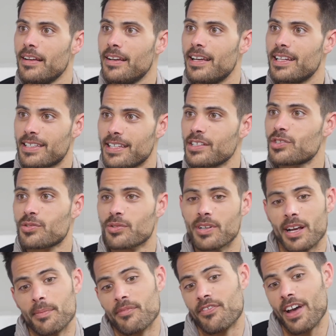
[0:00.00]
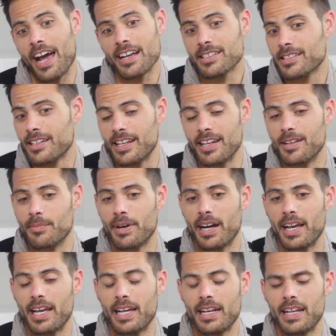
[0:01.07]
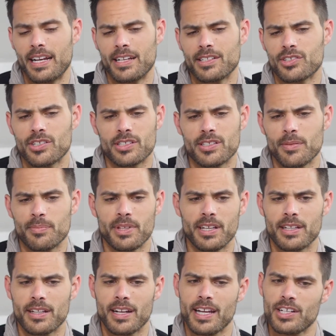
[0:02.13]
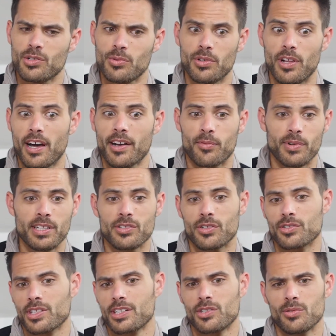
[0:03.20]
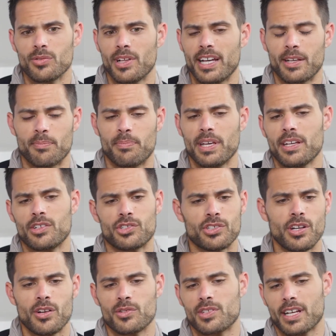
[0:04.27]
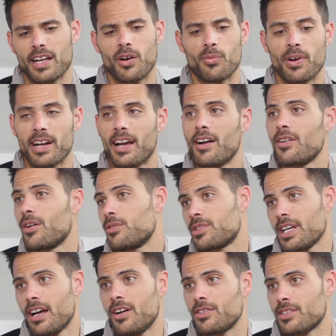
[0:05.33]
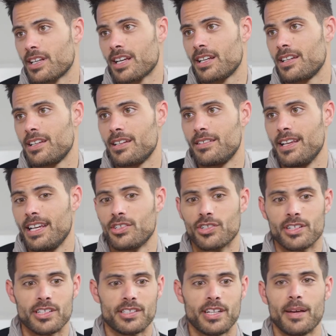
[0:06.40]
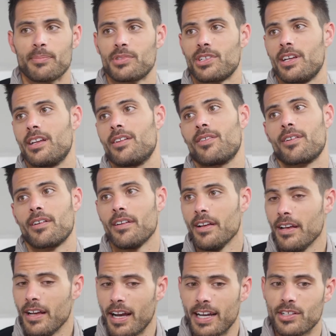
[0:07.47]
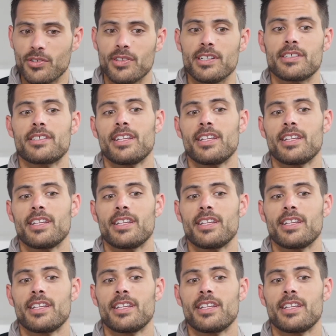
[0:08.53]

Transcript: it's history. I'm fascinated by it. And it's just something that I do a lot of research. I do like big shows, like I'll rent out hotels, like I did Age of Deception, or I do these